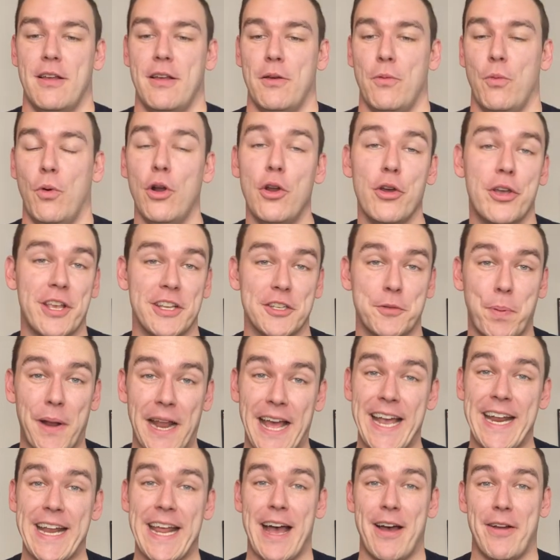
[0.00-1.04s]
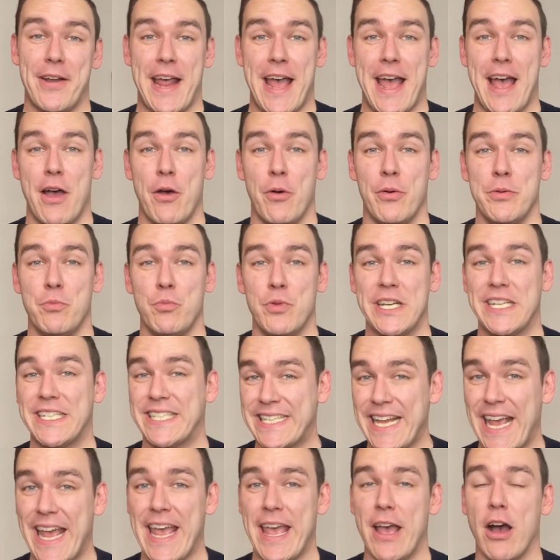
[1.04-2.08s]
Well, look, it's played out now and we
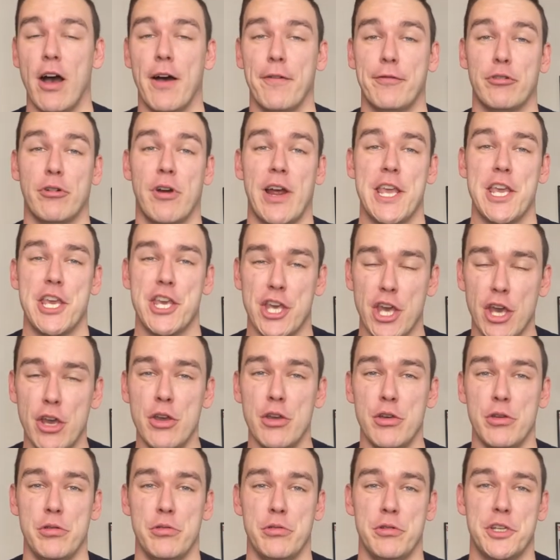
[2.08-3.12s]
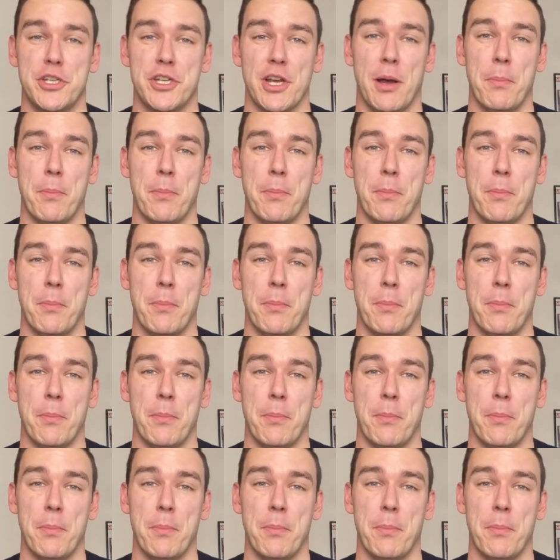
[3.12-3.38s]
see after a huge